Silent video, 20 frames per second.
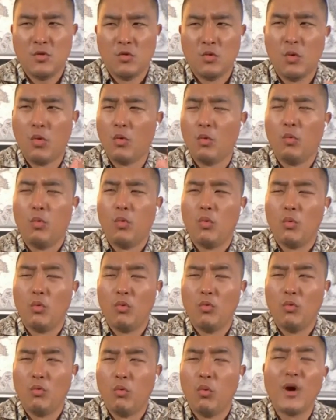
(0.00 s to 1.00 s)

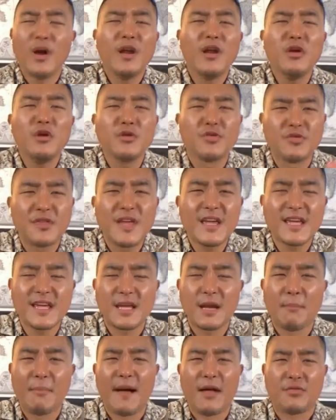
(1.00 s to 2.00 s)
What are you
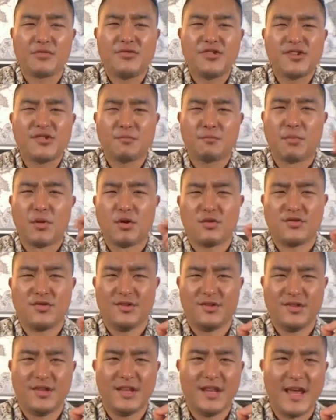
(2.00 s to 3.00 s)
thinking about this
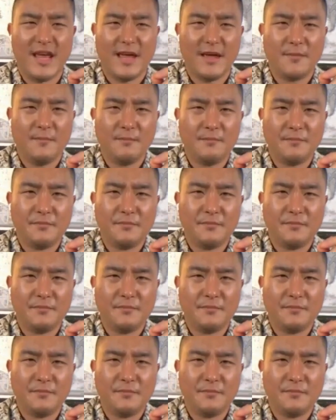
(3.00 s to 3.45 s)
person today?